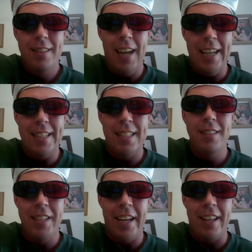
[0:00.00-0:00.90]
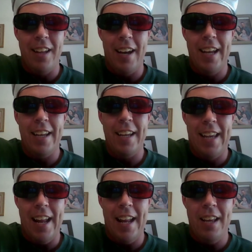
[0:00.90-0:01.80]
Tyson, Chicken Nugget,
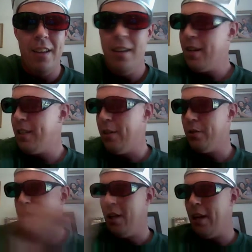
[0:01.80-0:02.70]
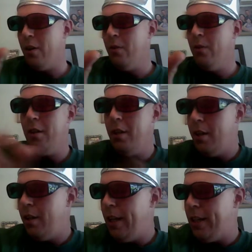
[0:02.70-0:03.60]
get it? Because he was little.
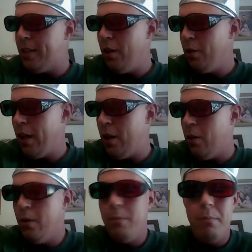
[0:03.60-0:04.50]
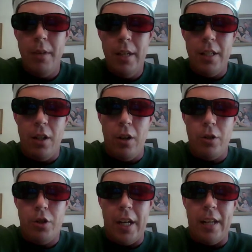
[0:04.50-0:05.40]
He's still little. He's a
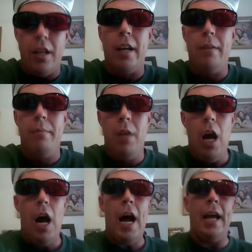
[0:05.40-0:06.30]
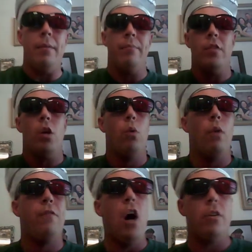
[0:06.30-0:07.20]
little Chicken Nugget. Alright,
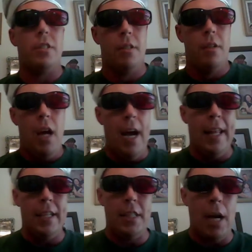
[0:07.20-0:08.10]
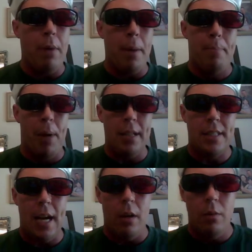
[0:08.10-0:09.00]
well folks, I think it's time we
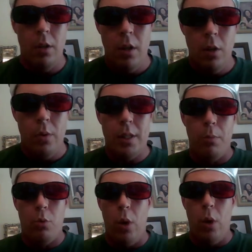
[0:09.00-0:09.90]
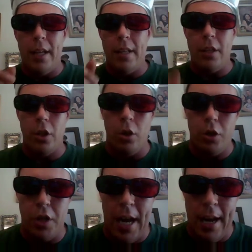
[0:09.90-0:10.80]
bust out with some quick additional
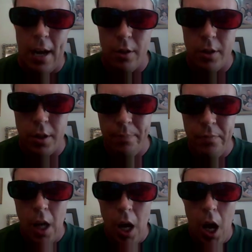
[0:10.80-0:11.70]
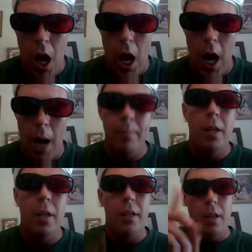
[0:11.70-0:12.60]
shout outs. Um,
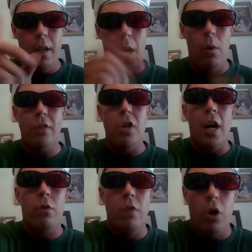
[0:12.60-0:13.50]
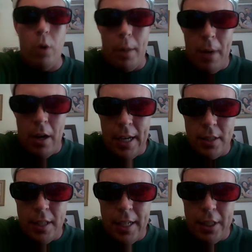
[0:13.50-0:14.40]
I want to talk real quick about
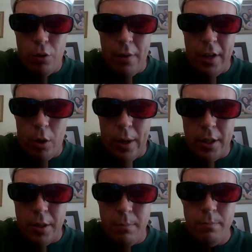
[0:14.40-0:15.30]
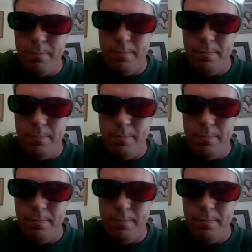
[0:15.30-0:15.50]
yesterday's trivia question.